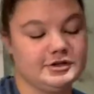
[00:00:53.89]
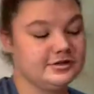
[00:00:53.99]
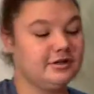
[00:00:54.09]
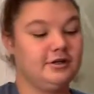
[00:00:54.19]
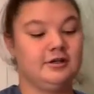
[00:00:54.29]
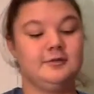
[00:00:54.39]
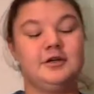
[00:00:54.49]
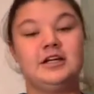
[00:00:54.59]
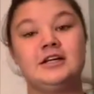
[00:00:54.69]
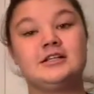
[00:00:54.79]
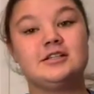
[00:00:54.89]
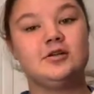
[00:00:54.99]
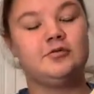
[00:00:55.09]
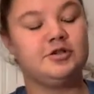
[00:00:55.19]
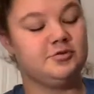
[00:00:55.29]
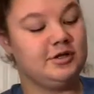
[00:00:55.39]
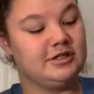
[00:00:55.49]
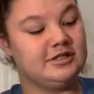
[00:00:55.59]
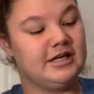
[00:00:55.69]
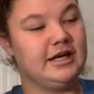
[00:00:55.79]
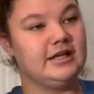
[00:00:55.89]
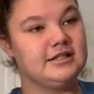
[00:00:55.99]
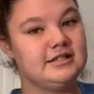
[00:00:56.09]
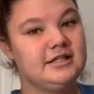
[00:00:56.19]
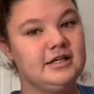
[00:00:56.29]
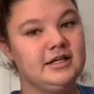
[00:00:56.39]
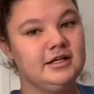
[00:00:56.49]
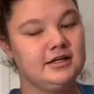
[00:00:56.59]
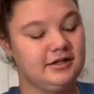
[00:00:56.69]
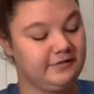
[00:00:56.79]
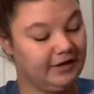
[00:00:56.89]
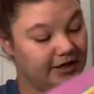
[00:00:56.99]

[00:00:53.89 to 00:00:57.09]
So let me see which one's 18, if I